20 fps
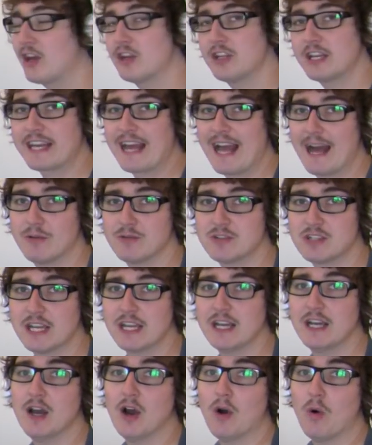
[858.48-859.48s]
good at
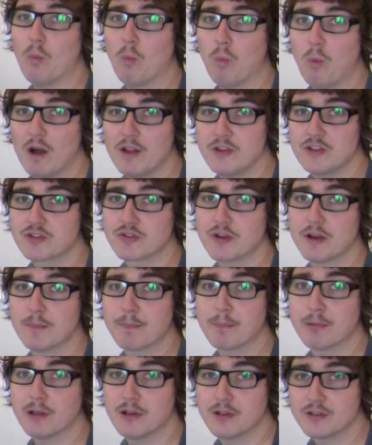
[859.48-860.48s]
counting one
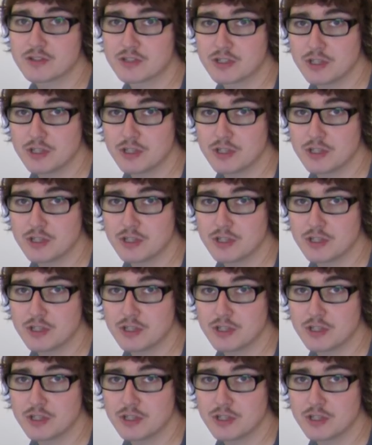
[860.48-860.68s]
triplet,